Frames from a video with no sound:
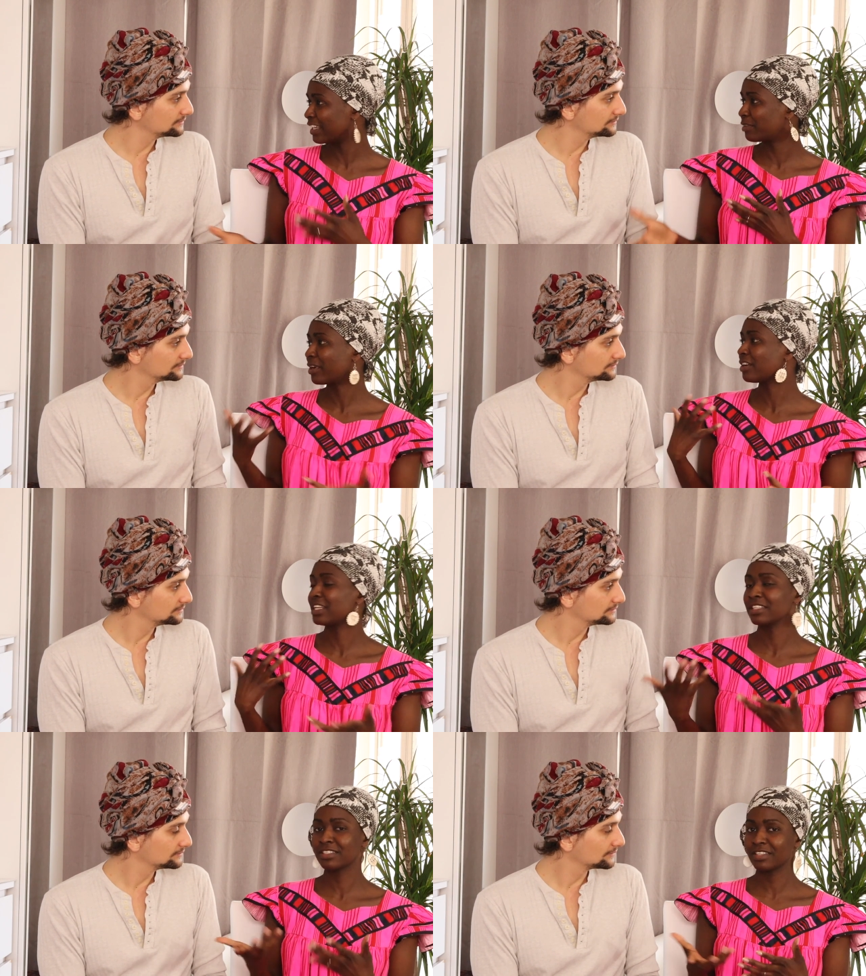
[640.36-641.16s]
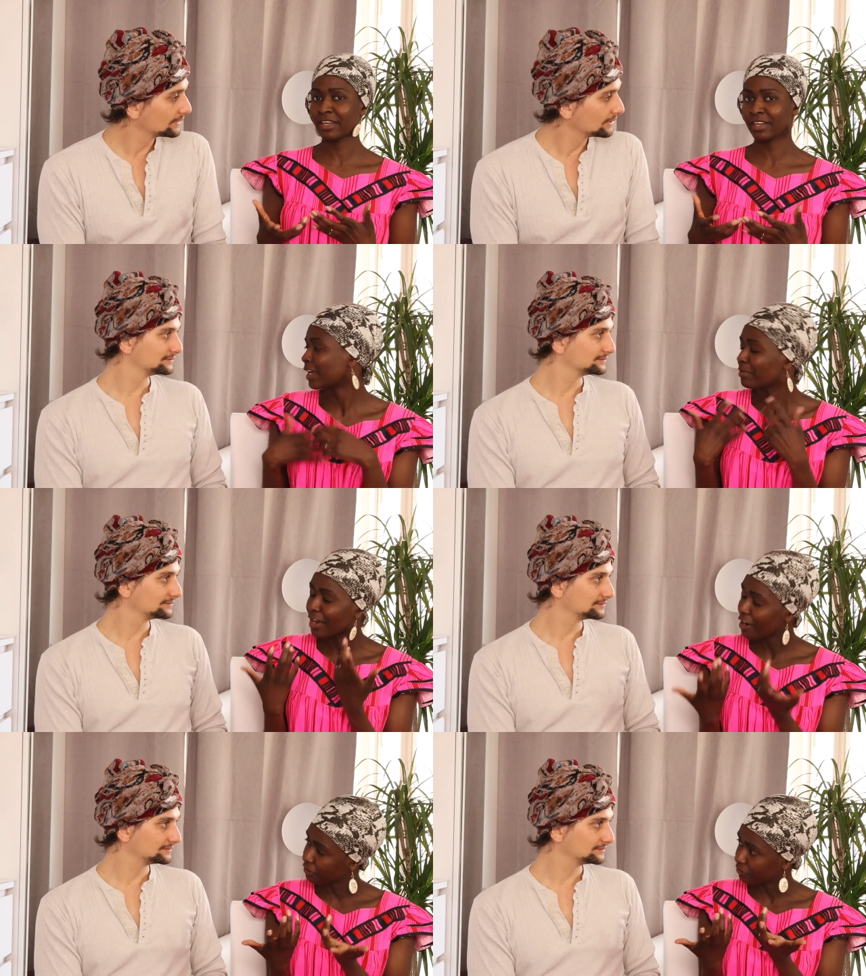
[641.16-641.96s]
Speaker 1: learn about is uh, I'm
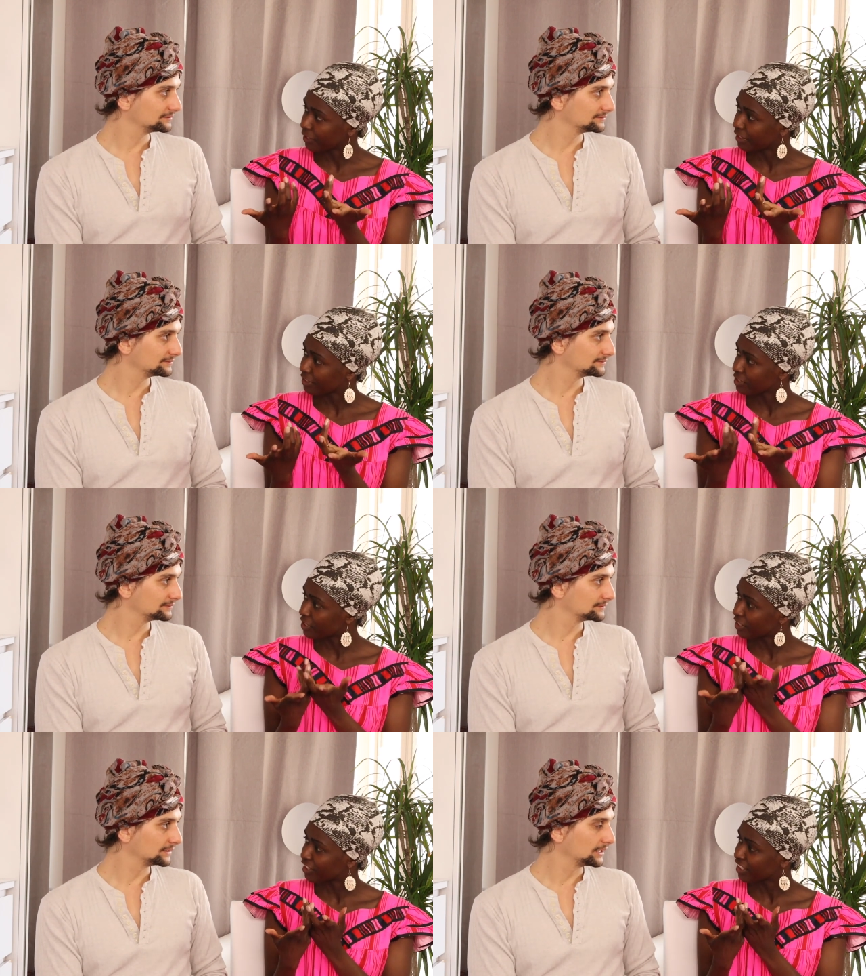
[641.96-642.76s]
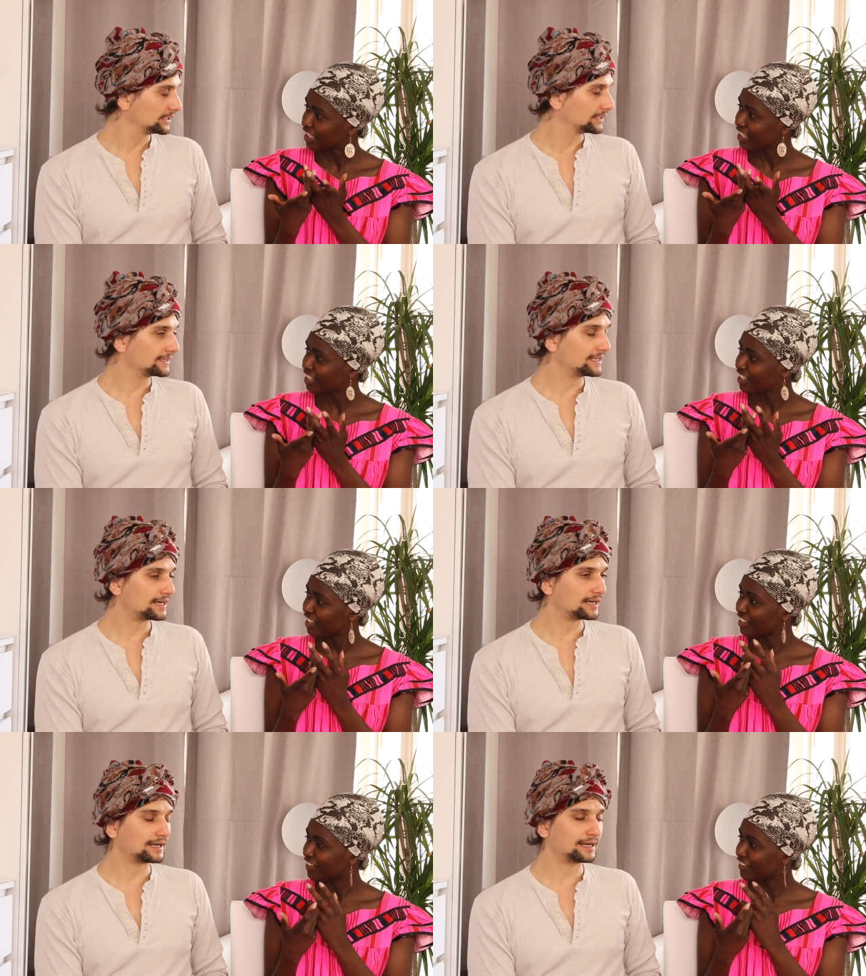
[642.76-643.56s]
hungry, isn't it?
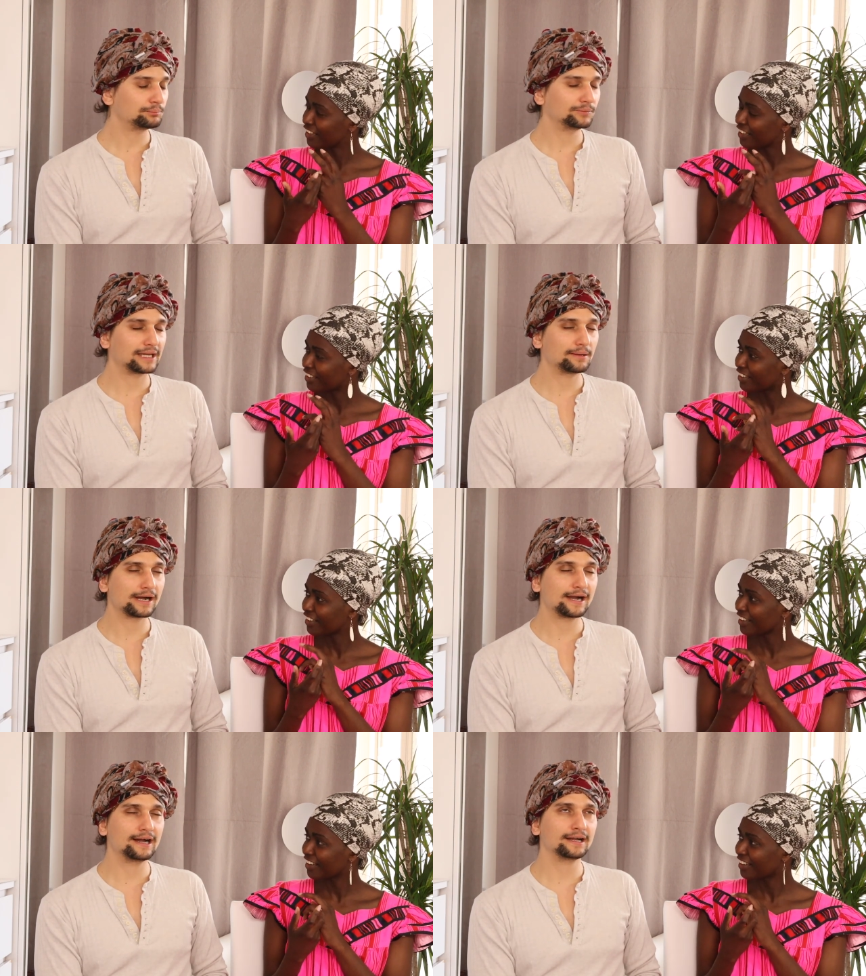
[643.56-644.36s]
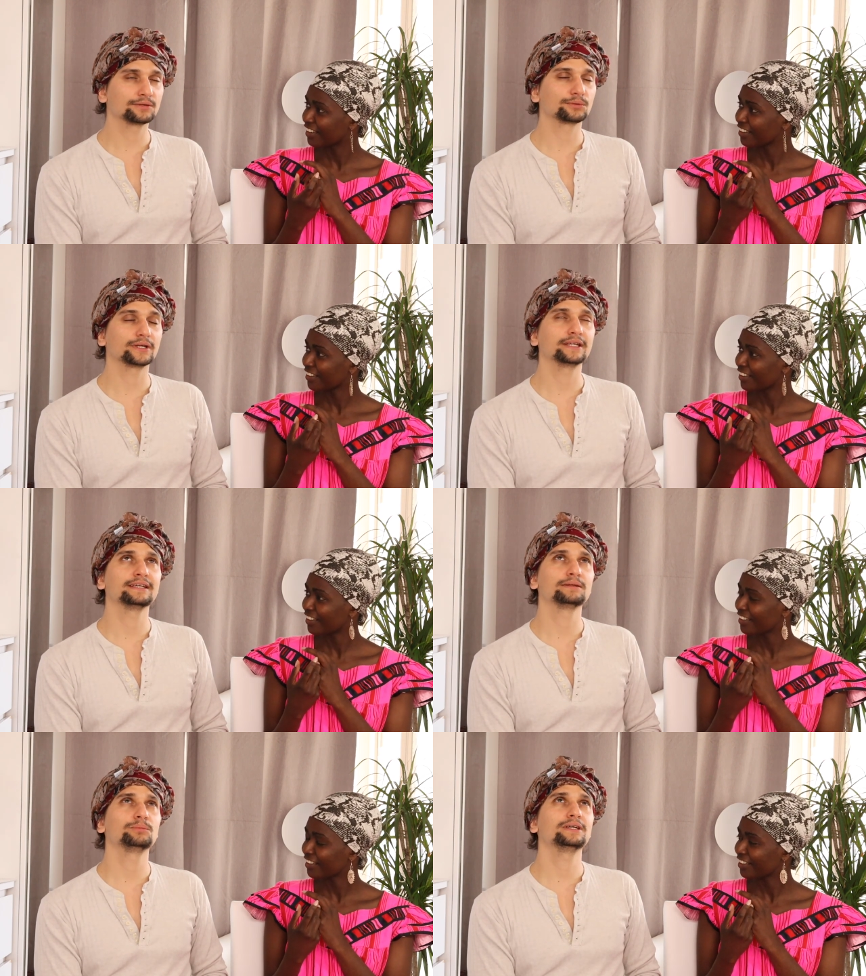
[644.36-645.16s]
Speaker 2: Yeah, I'm uh, hungry.
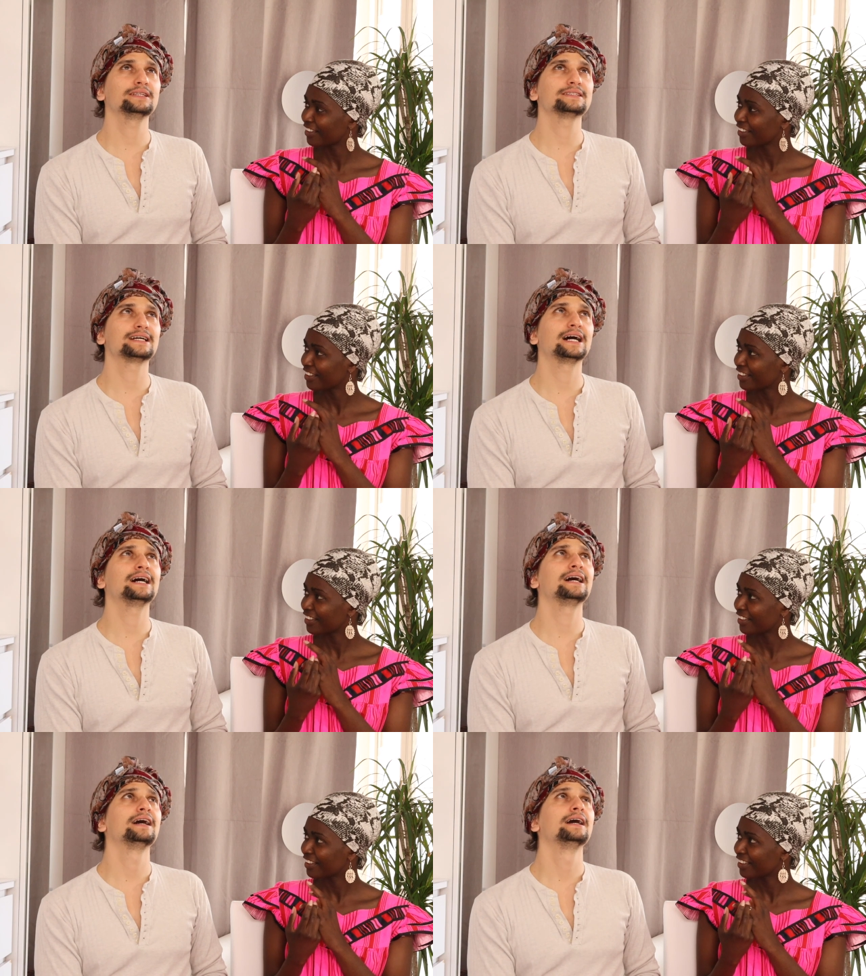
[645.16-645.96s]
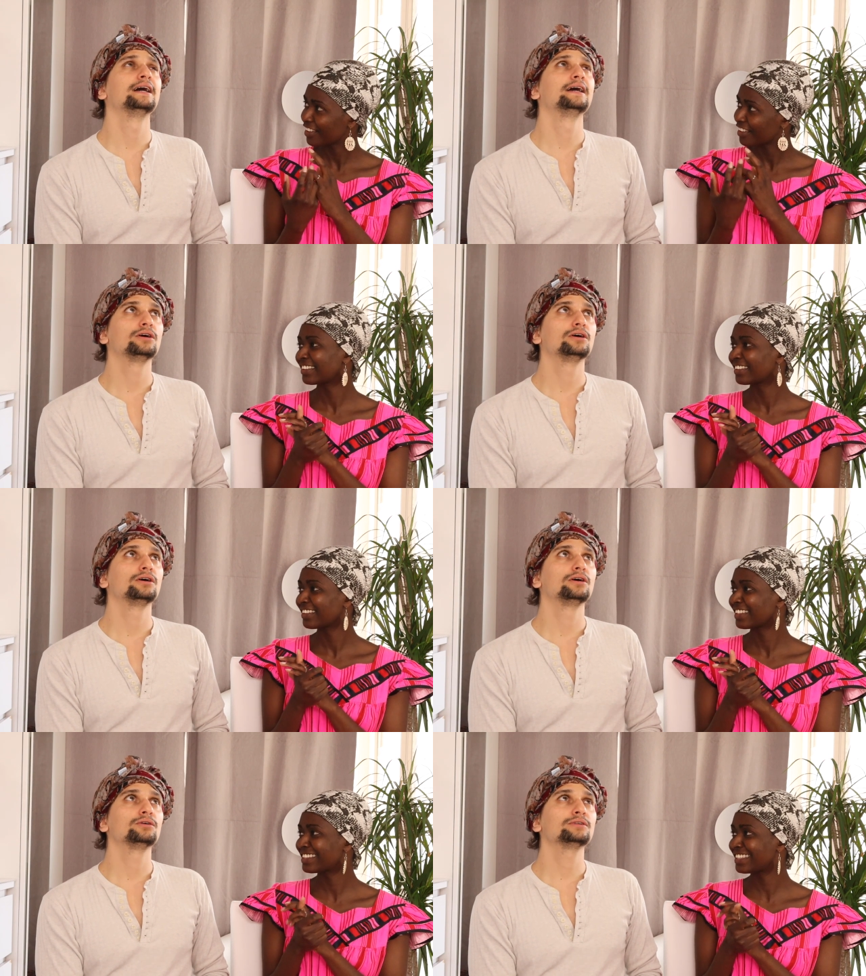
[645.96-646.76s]
That means uh,
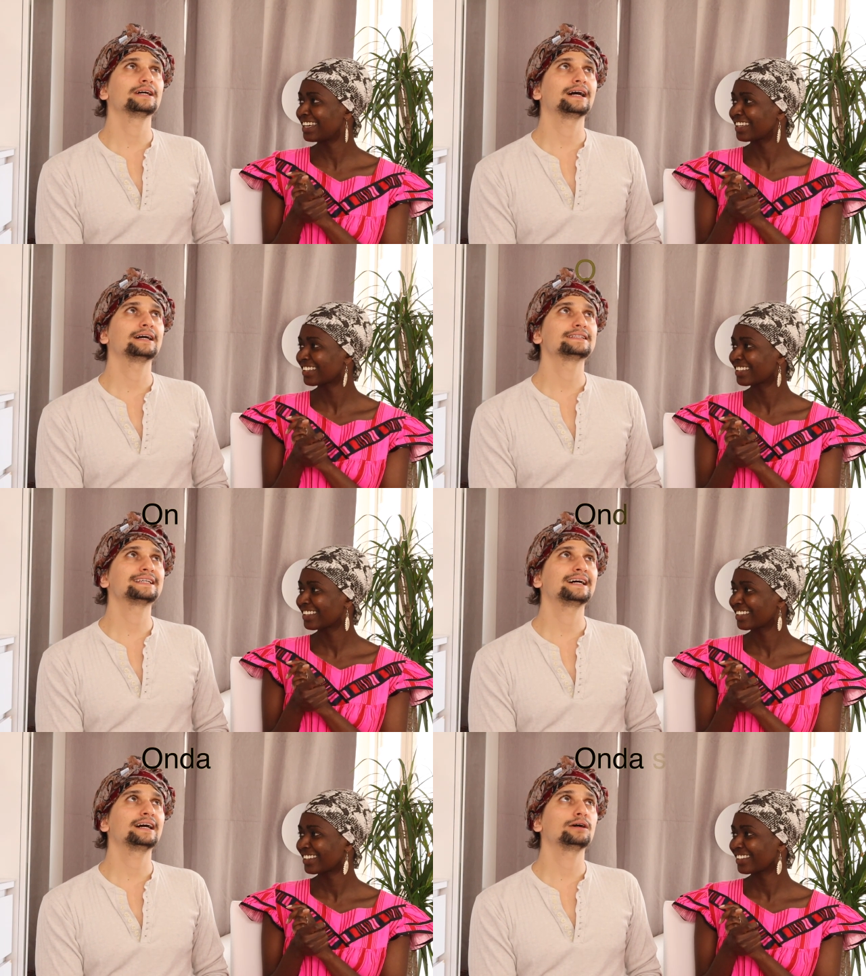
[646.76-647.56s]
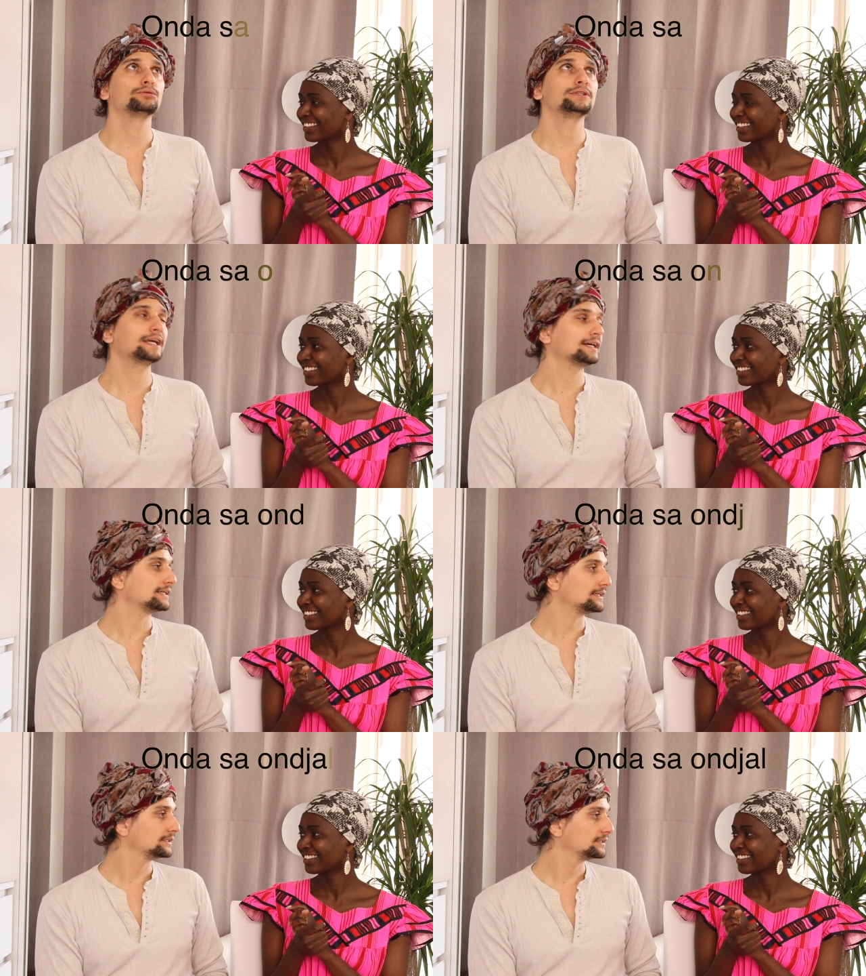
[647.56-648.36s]
sa, sa
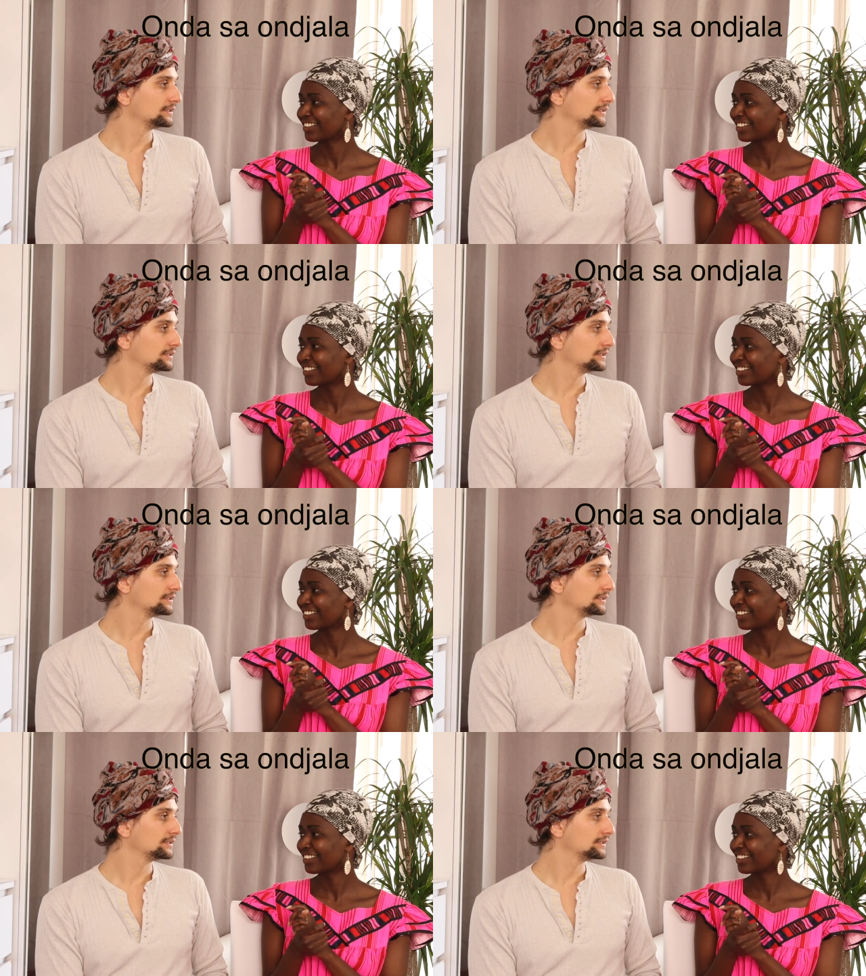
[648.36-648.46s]
onyana.